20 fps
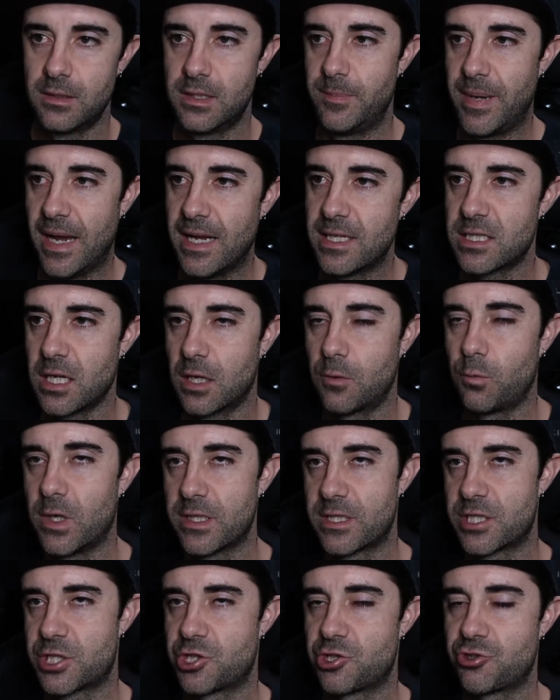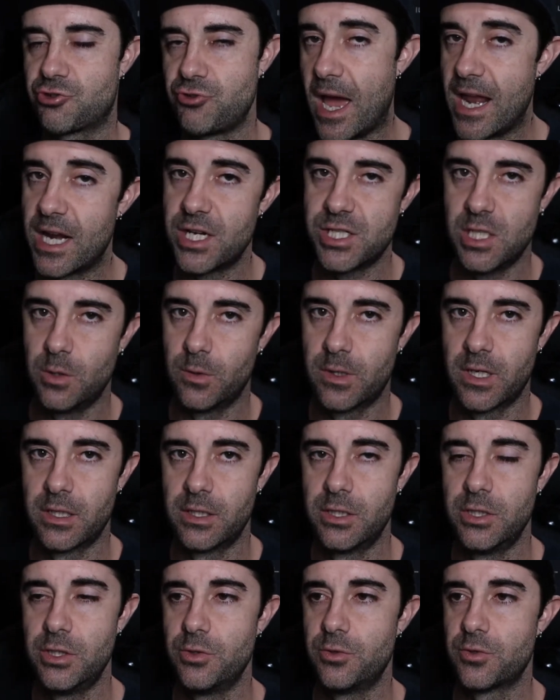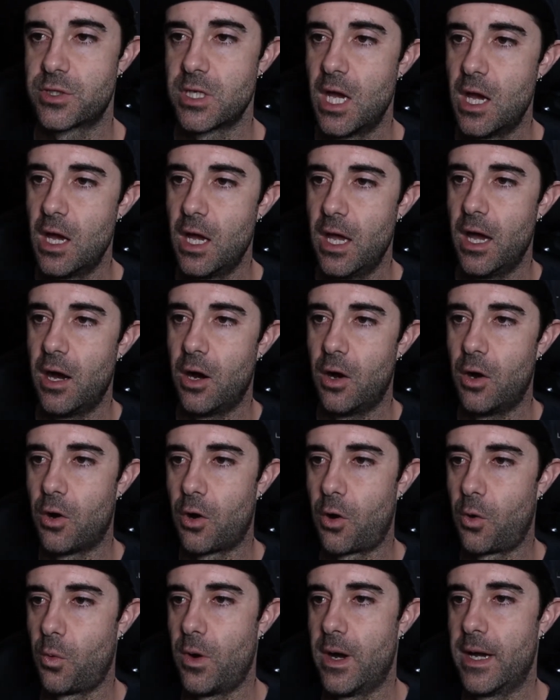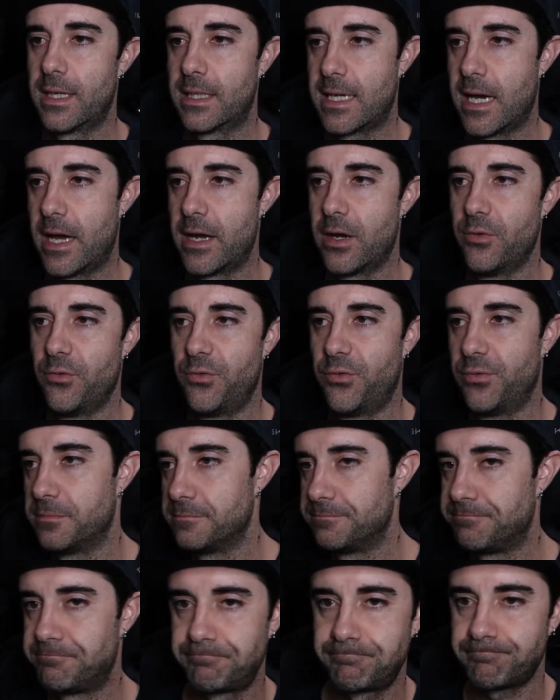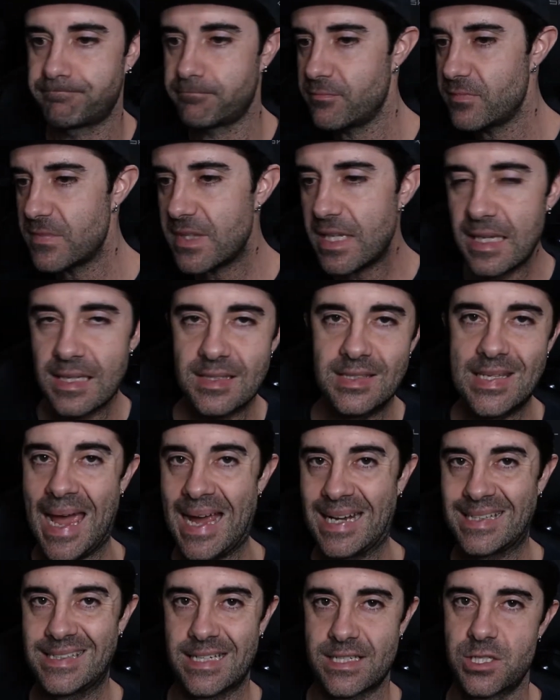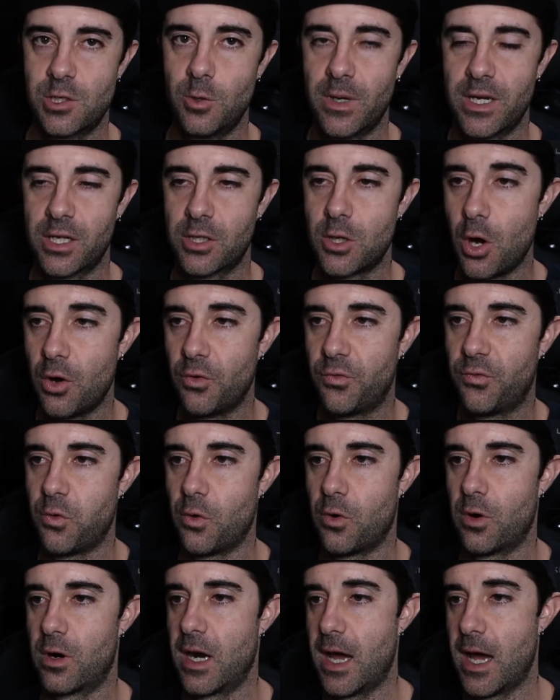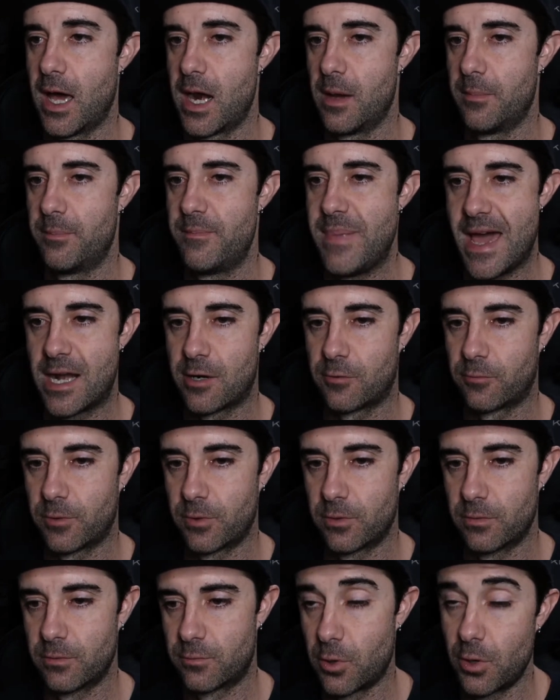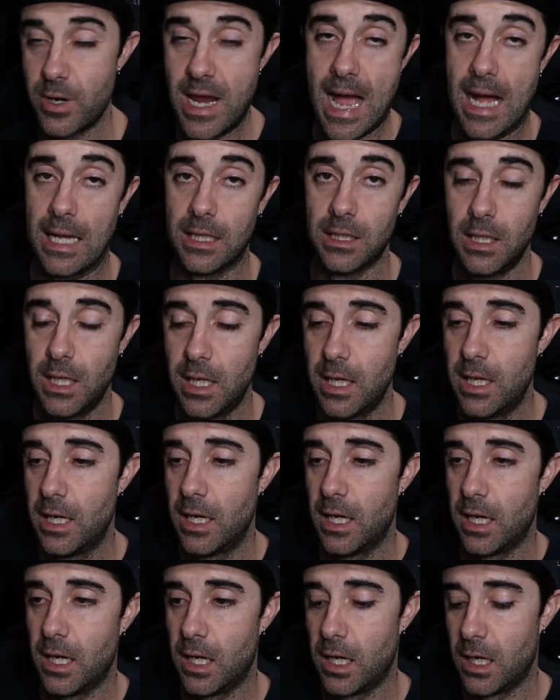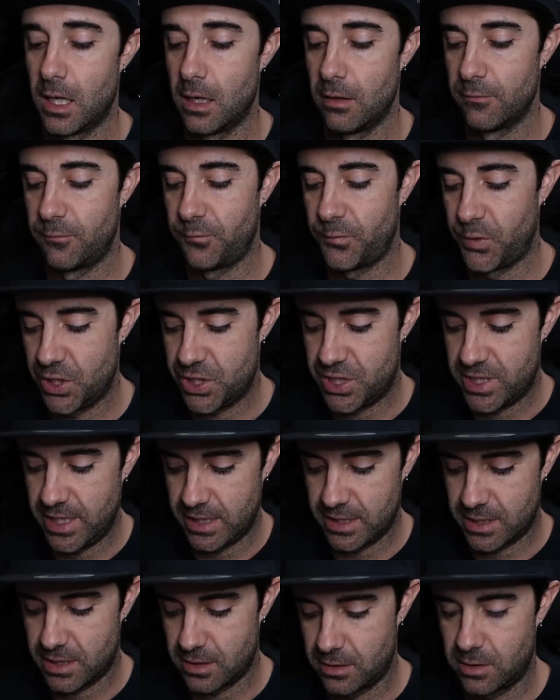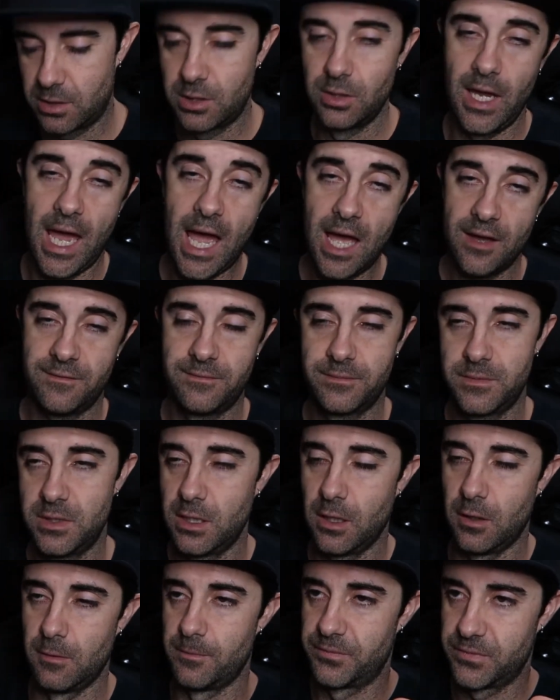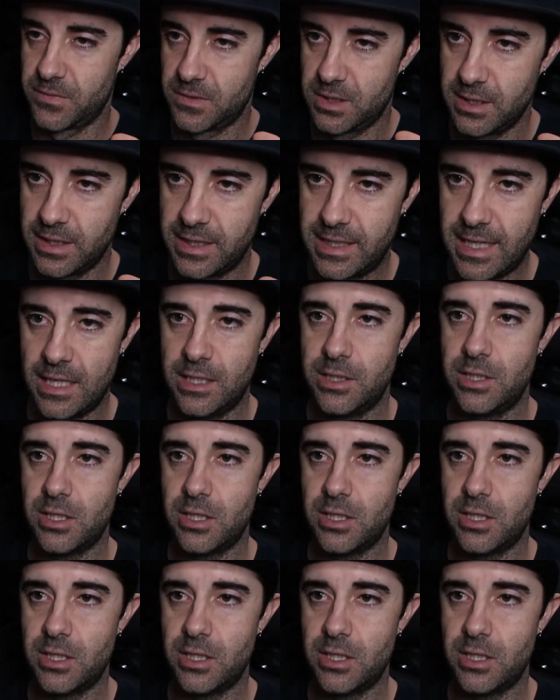Depends on what strategy you want to use or what kind of tactics you want to go for on a Battle Royale. First things to have, you know, to get